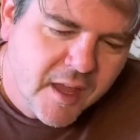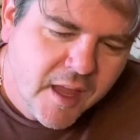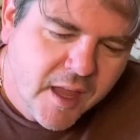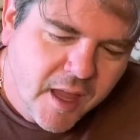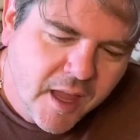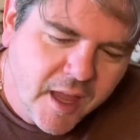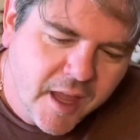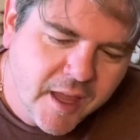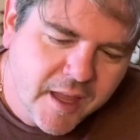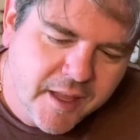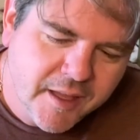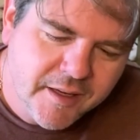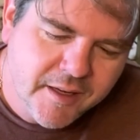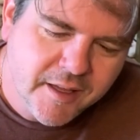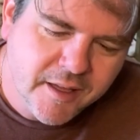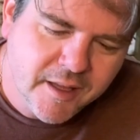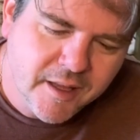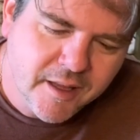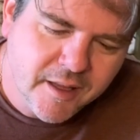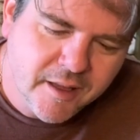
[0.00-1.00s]
And
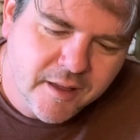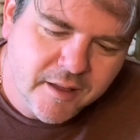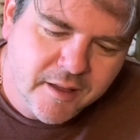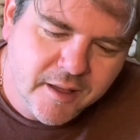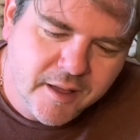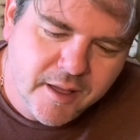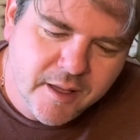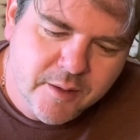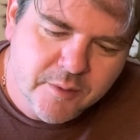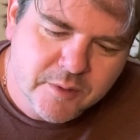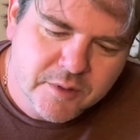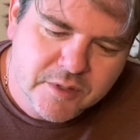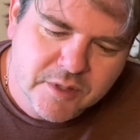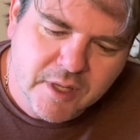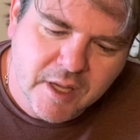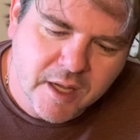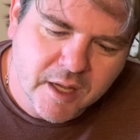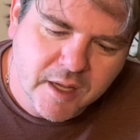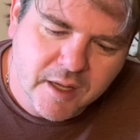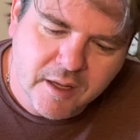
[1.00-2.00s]
he was
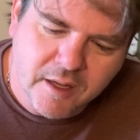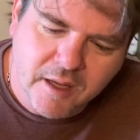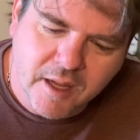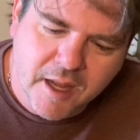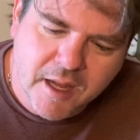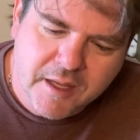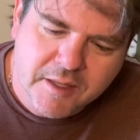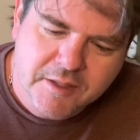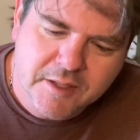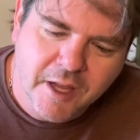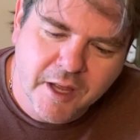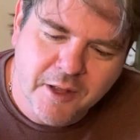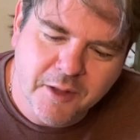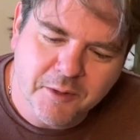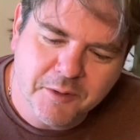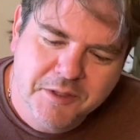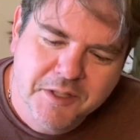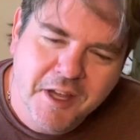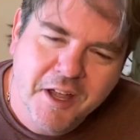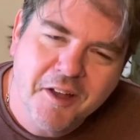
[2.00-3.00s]
like, I
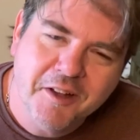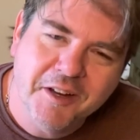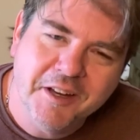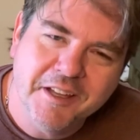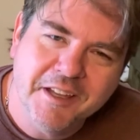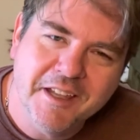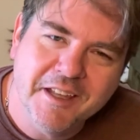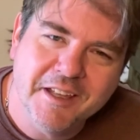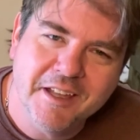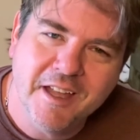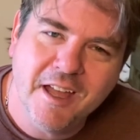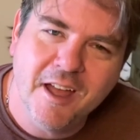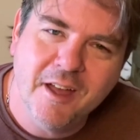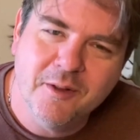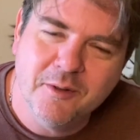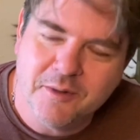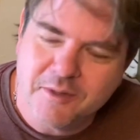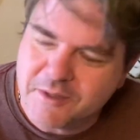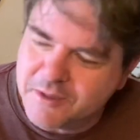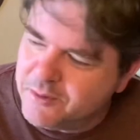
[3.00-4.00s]
told y'all to get
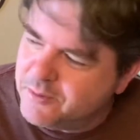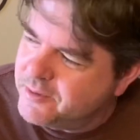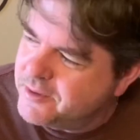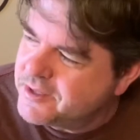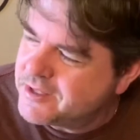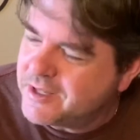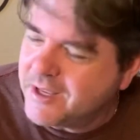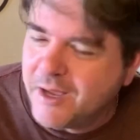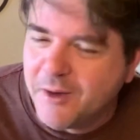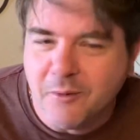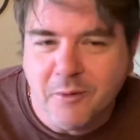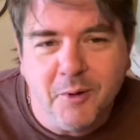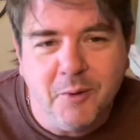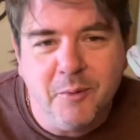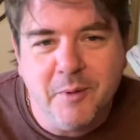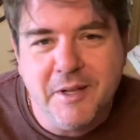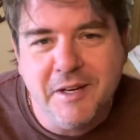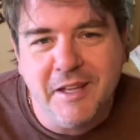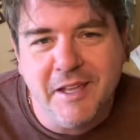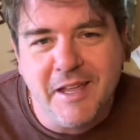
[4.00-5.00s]
Cokes. And we was like, well,
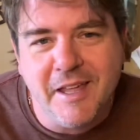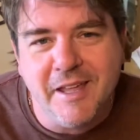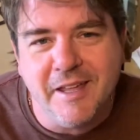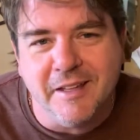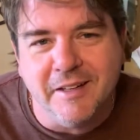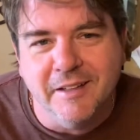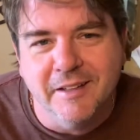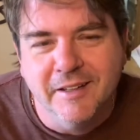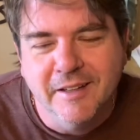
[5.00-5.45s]
we did.